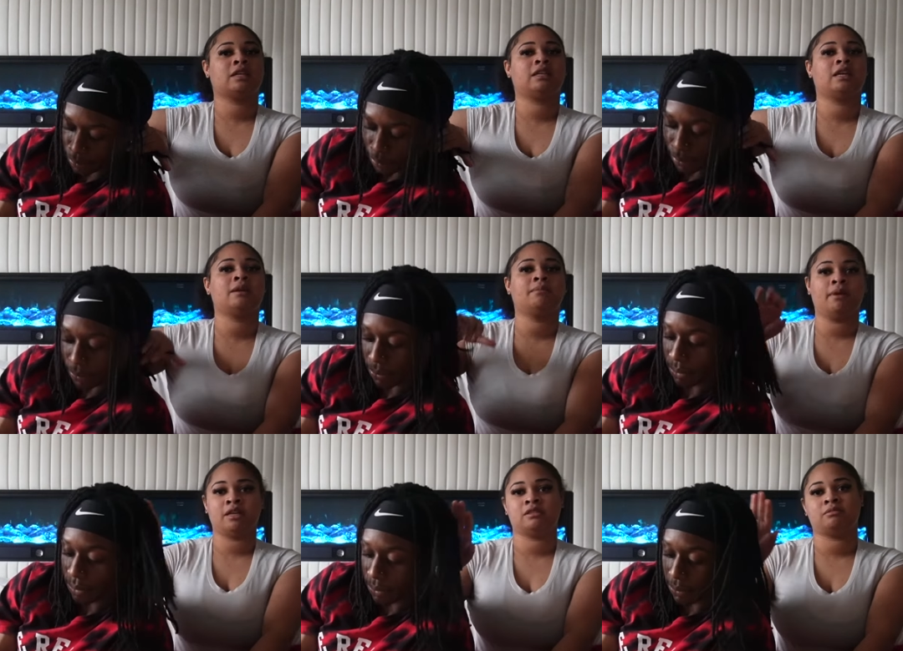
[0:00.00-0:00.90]
Speaker 1: like, it
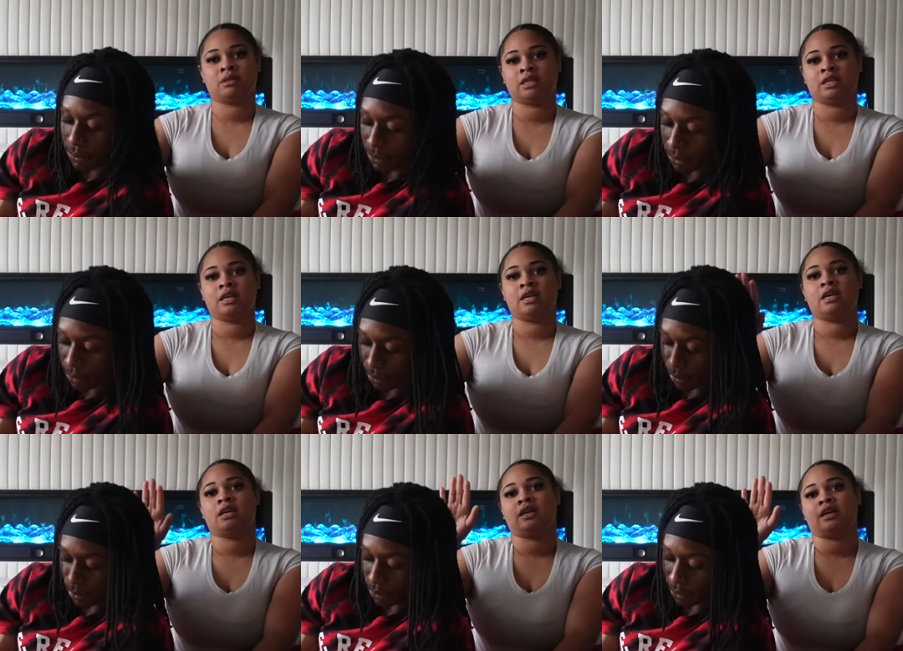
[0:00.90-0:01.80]
makes me
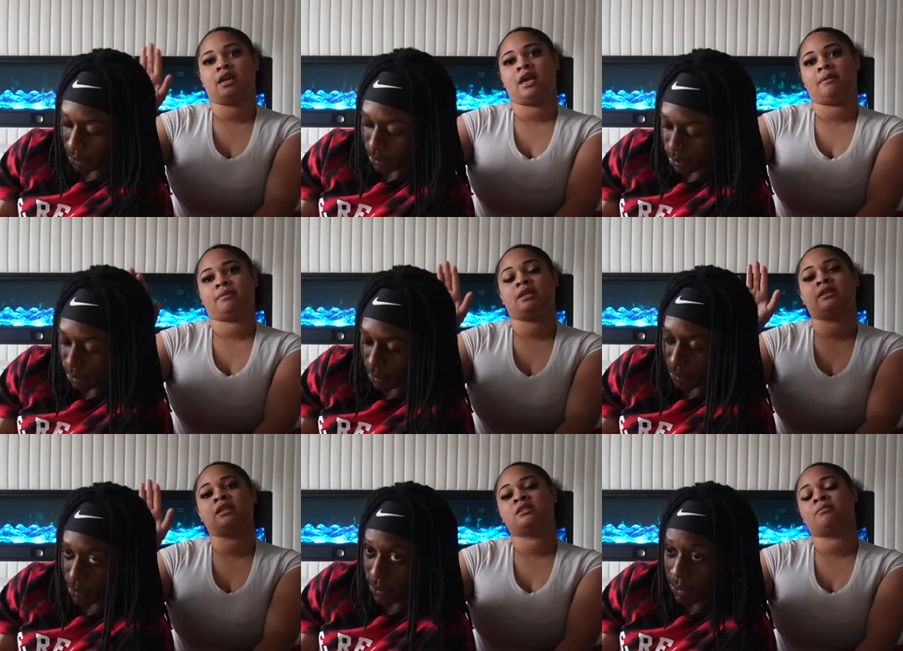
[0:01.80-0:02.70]
happy. It
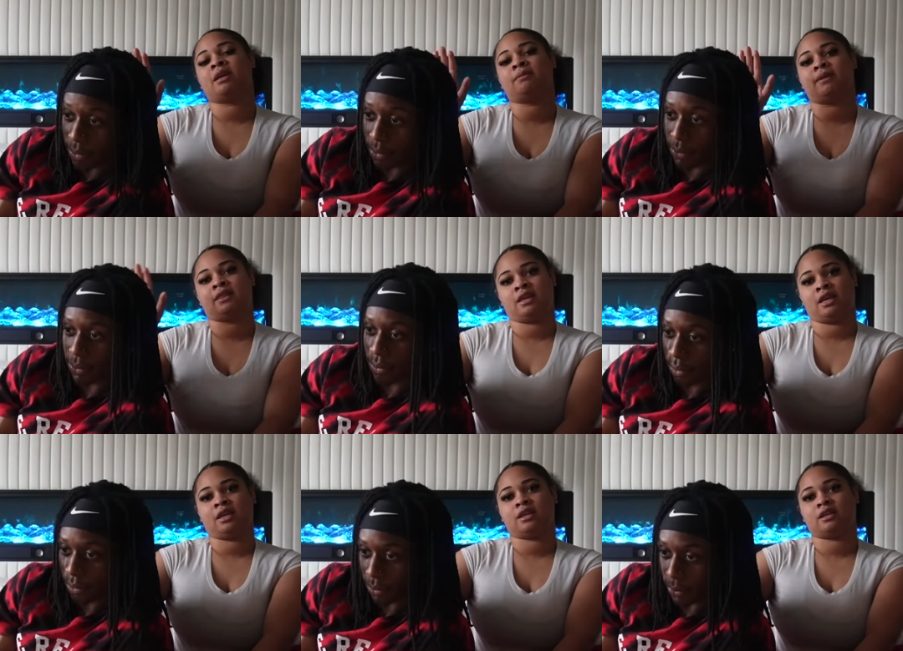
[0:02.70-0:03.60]
doesn't make me think.
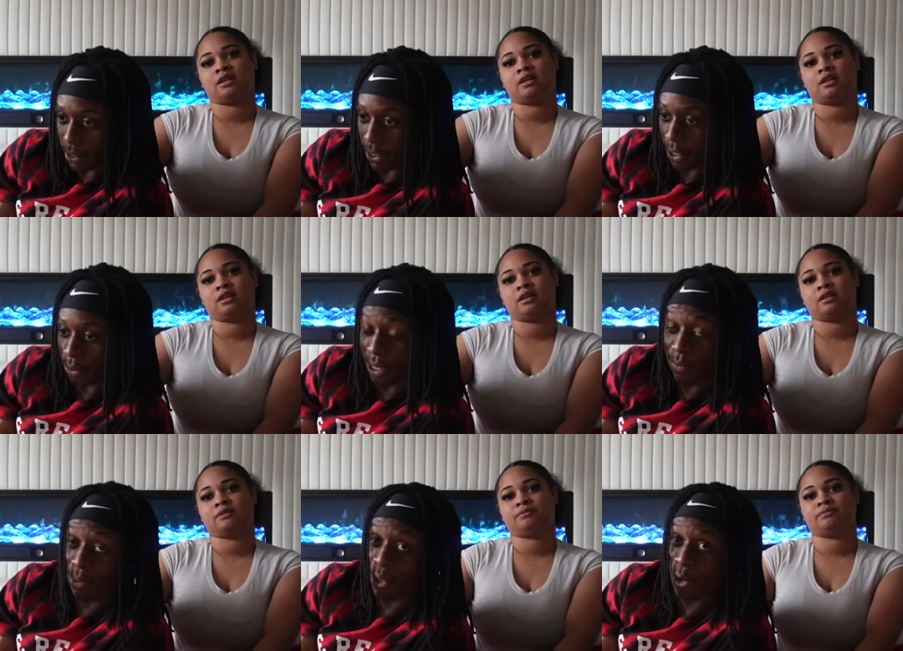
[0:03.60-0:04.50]
Speaker 2: Yeah, because we haven't
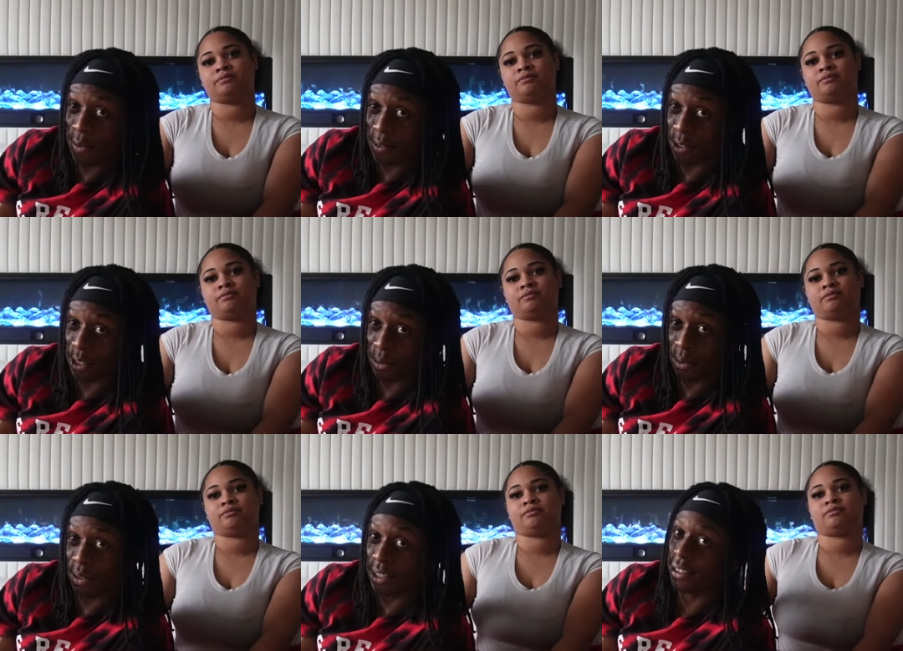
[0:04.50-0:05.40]
been home for Christmas or
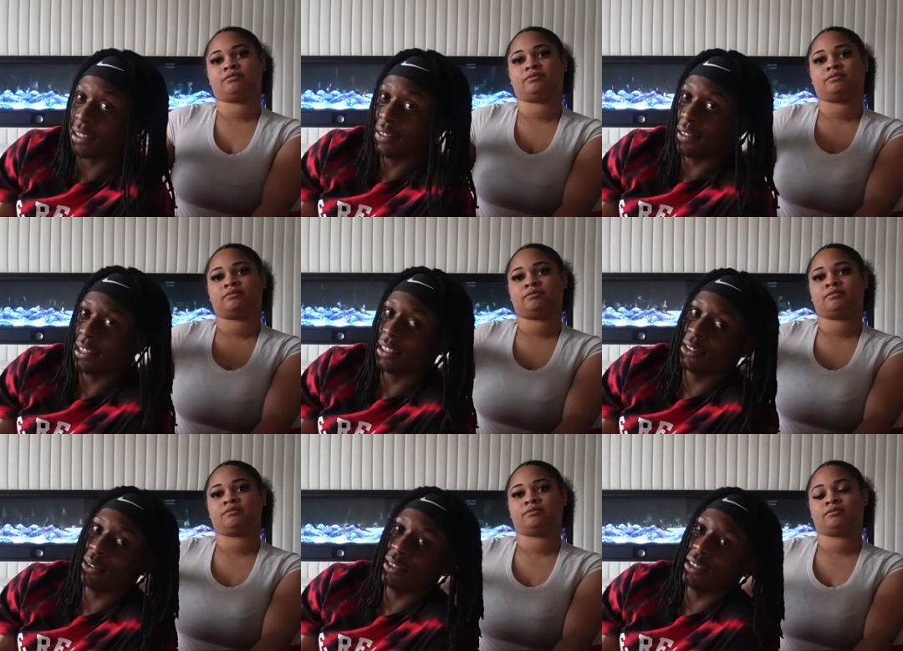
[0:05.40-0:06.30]
Thanksgiving in like
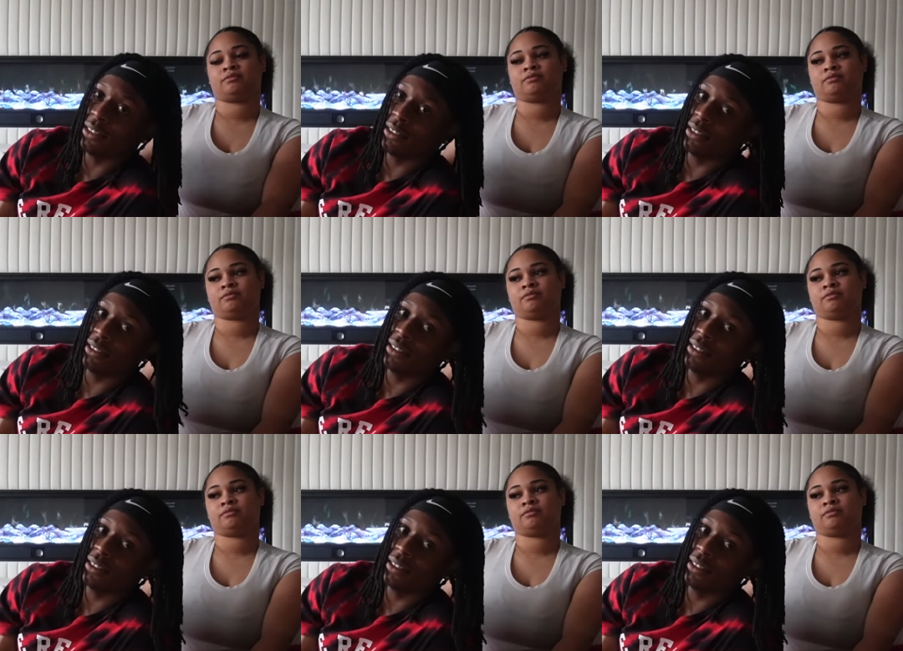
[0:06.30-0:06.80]
two years, y'all.